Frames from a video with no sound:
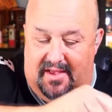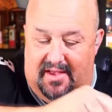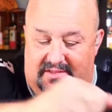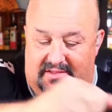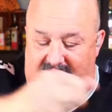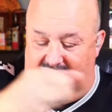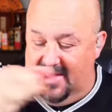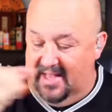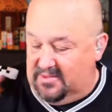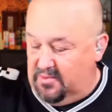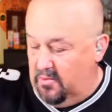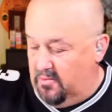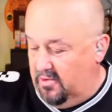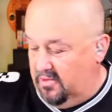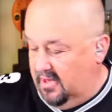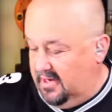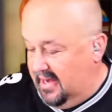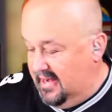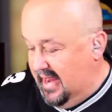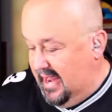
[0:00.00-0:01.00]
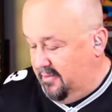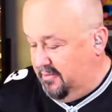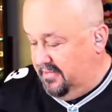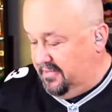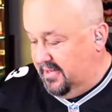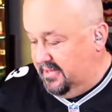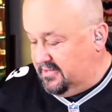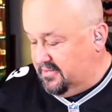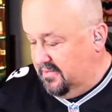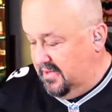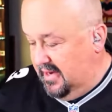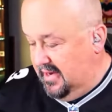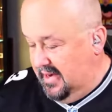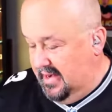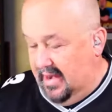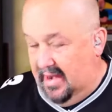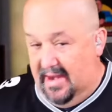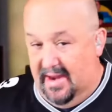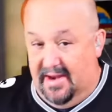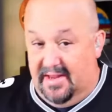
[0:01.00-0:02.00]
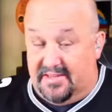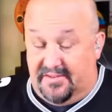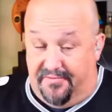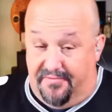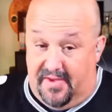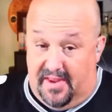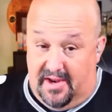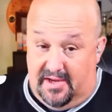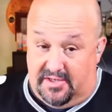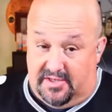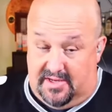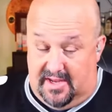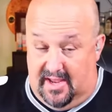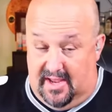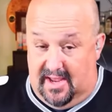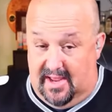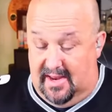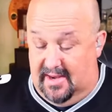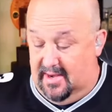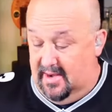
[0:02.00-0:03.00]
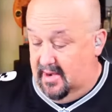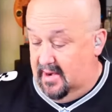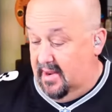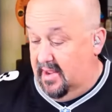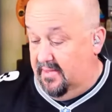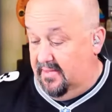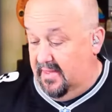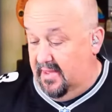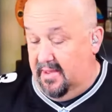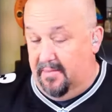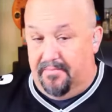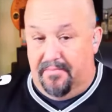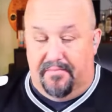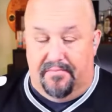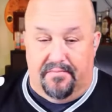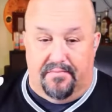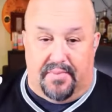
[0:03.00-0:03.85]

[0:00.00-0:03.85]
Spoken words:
So that's what we're looking at with this one. And it's finished in the